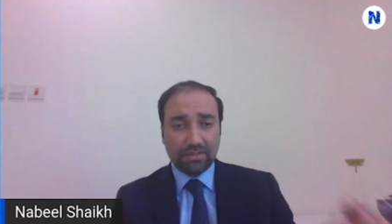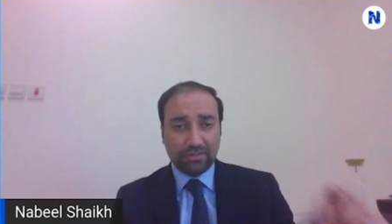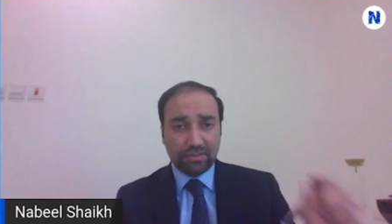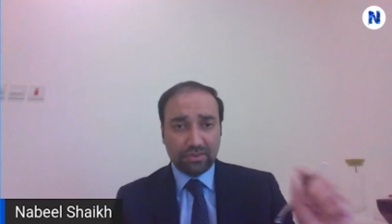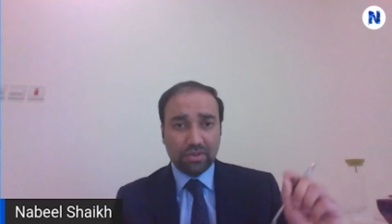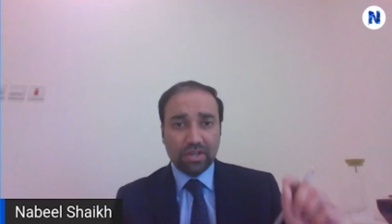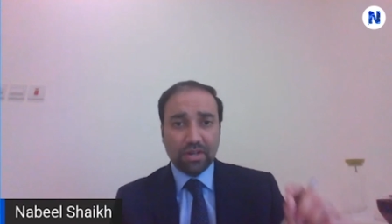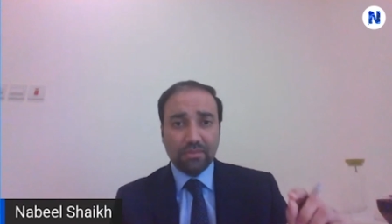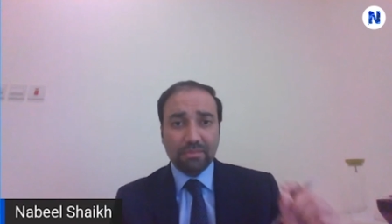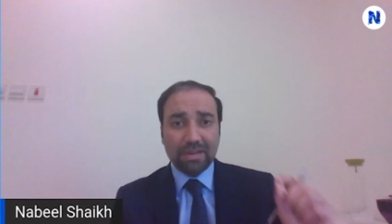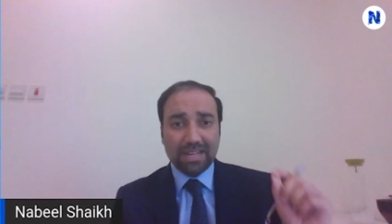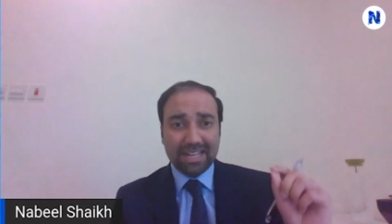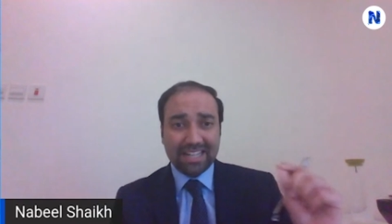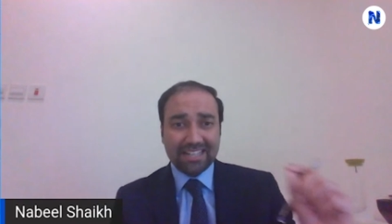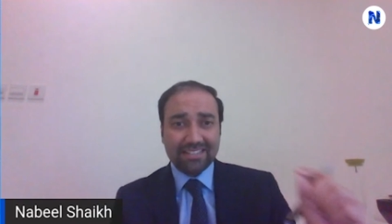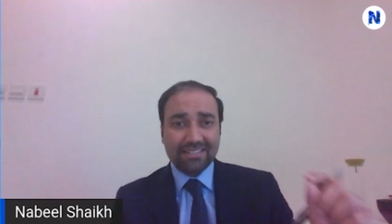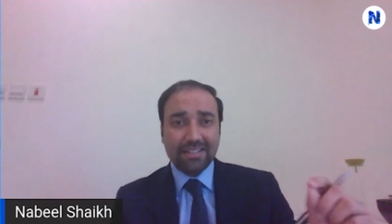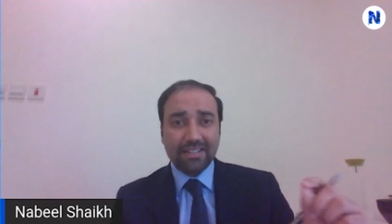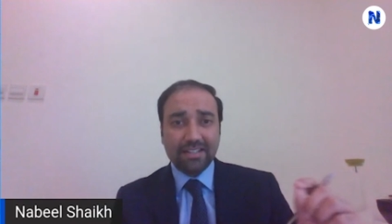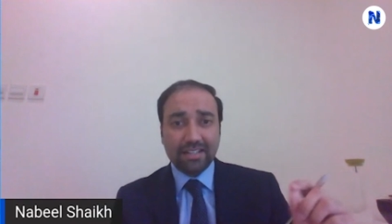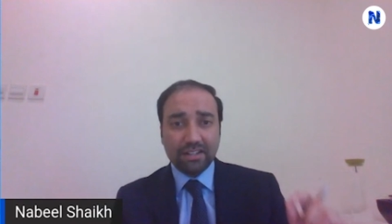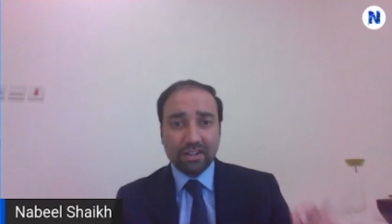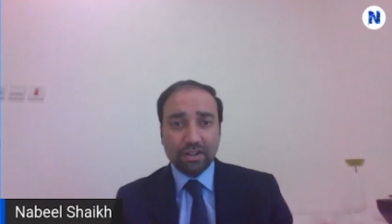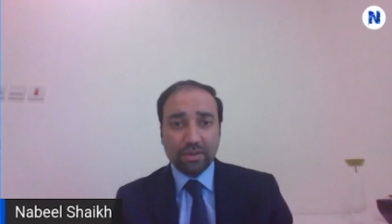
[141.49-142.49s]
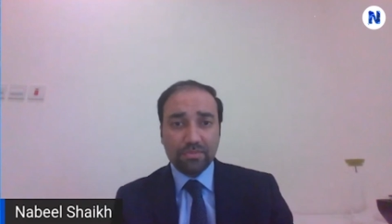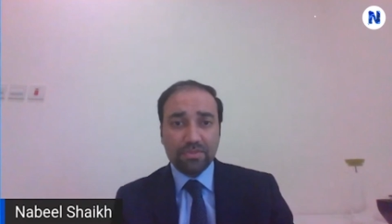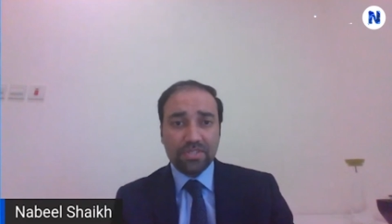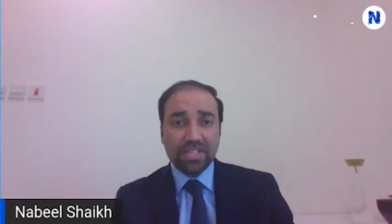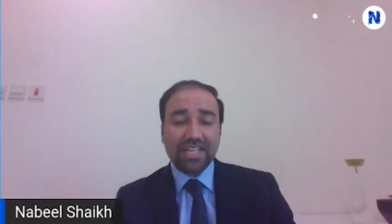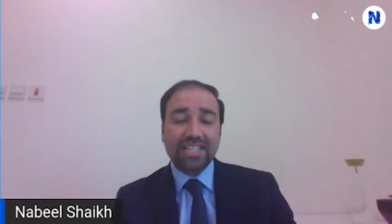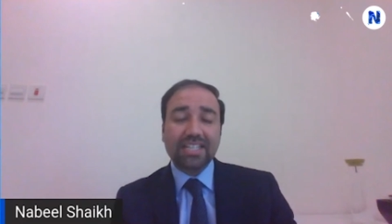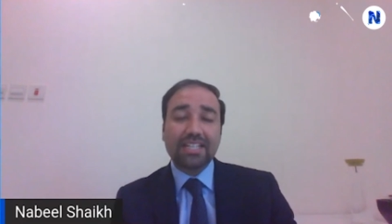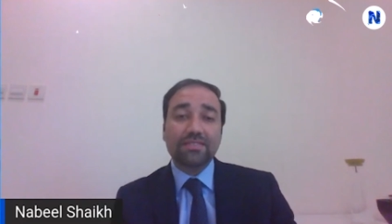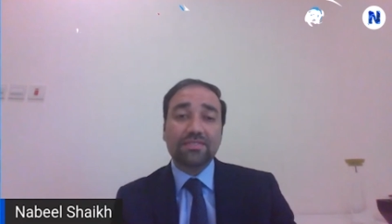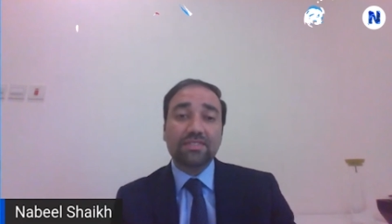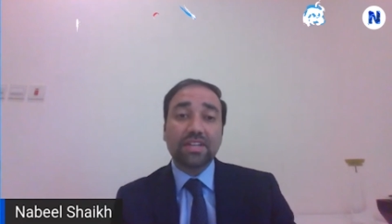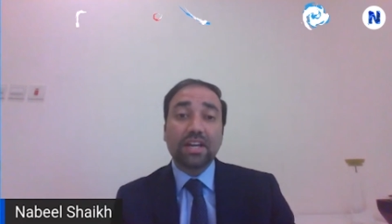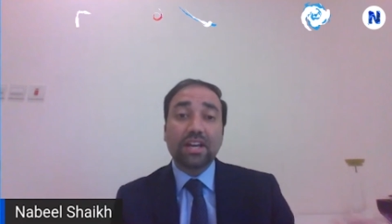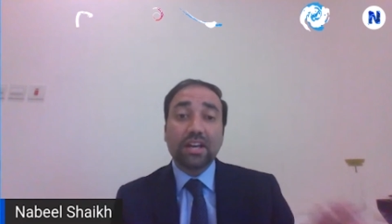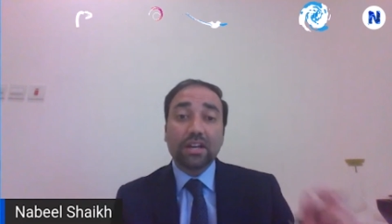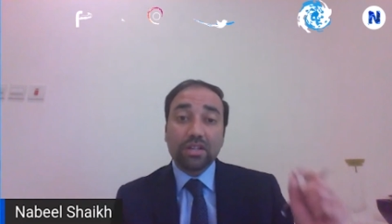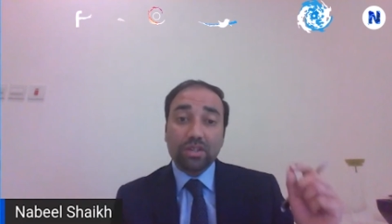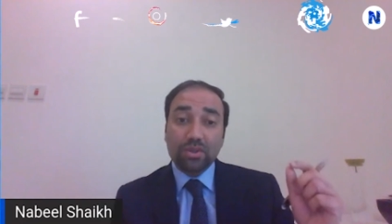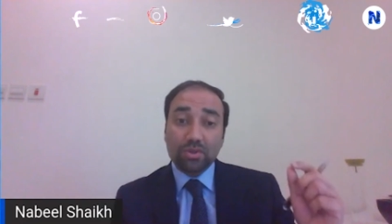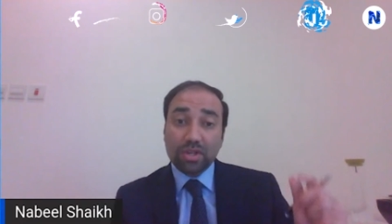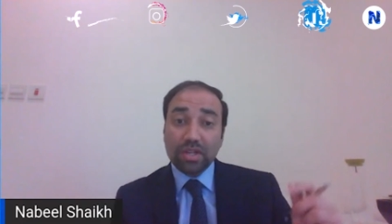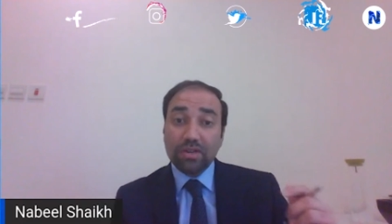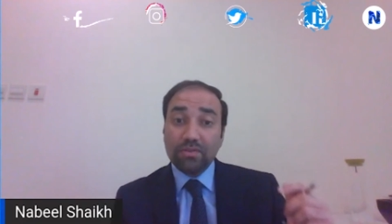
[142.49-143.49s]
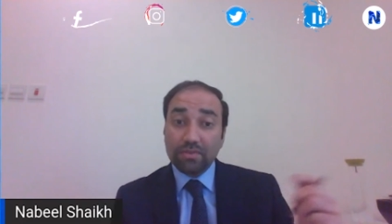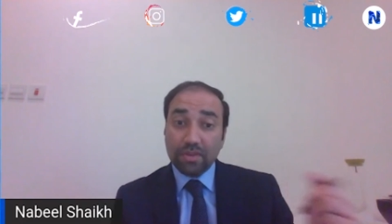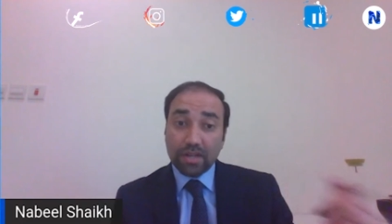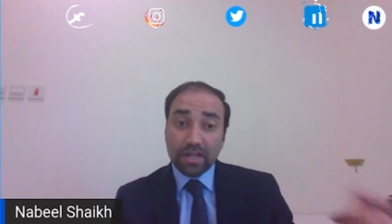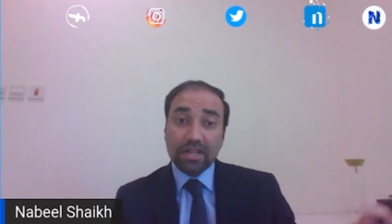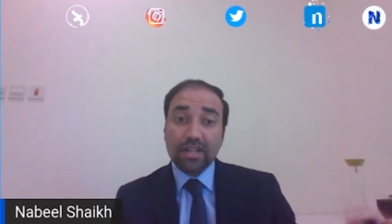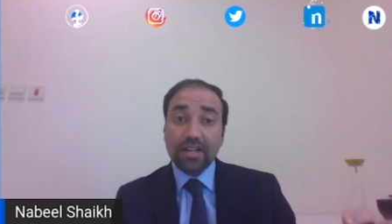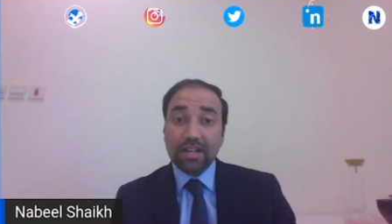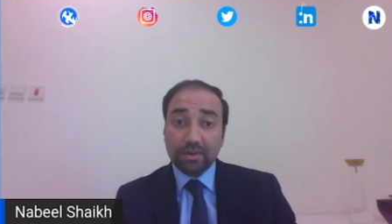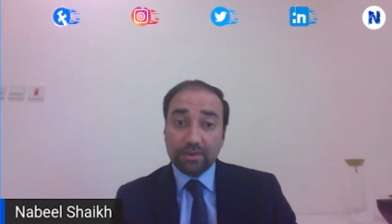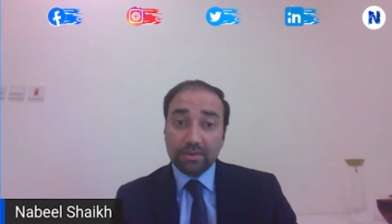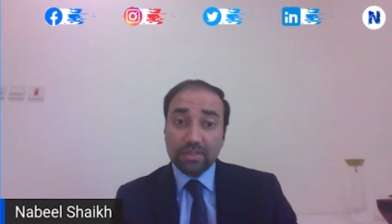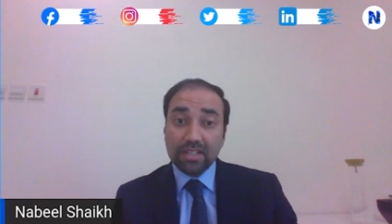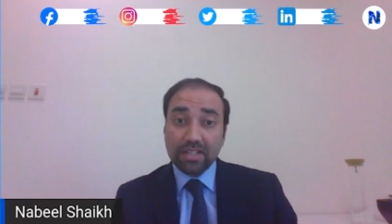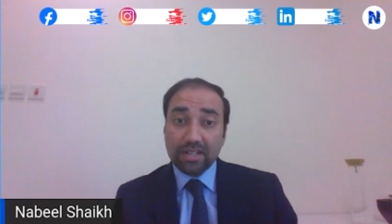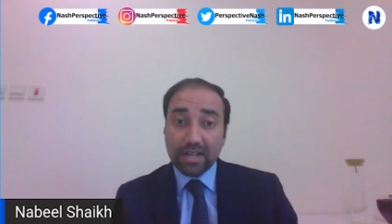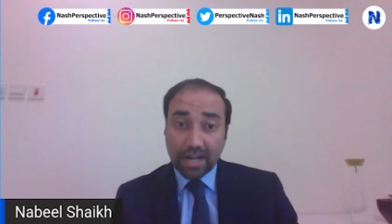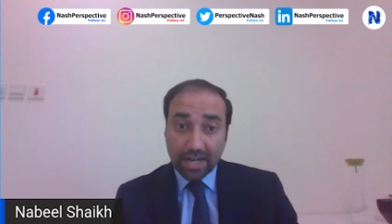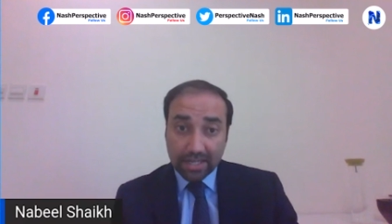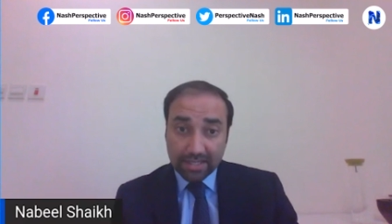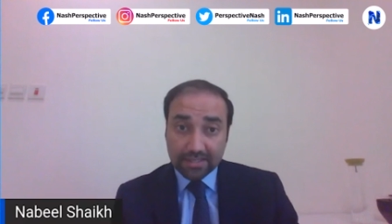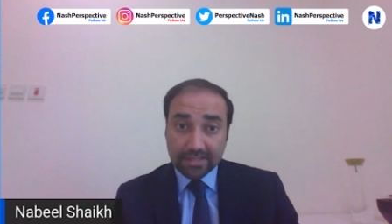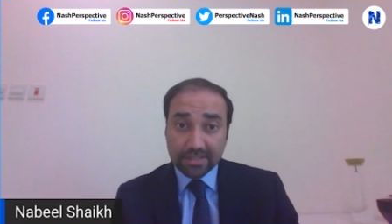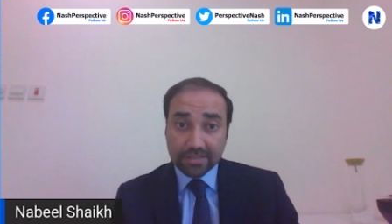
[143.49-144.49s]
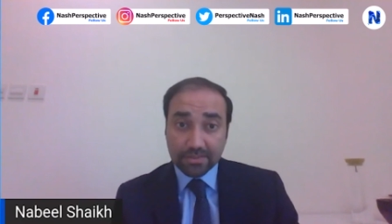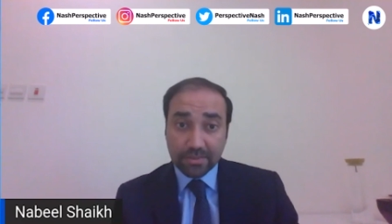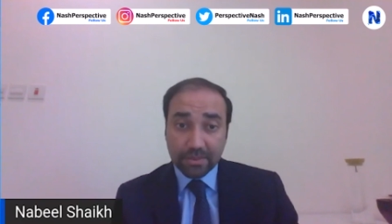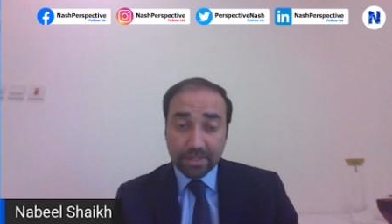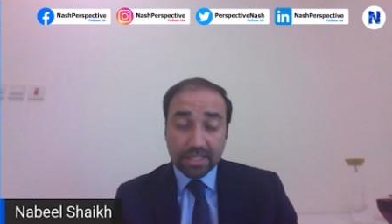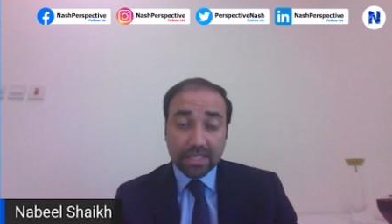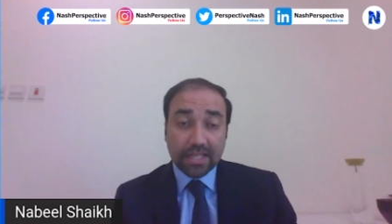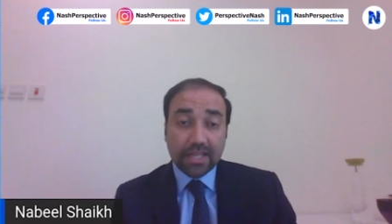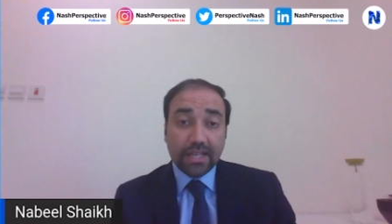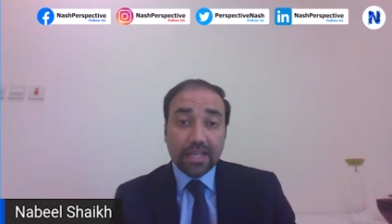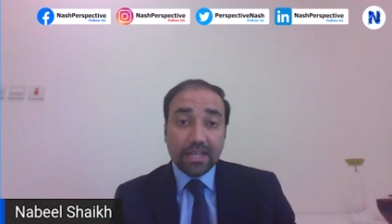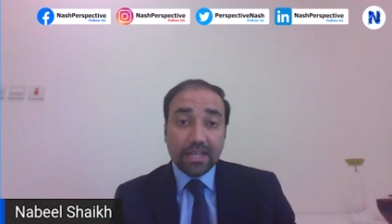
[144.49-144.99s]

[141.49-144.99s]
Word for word: If you are meeting certain objectives, you can work around the grants as well,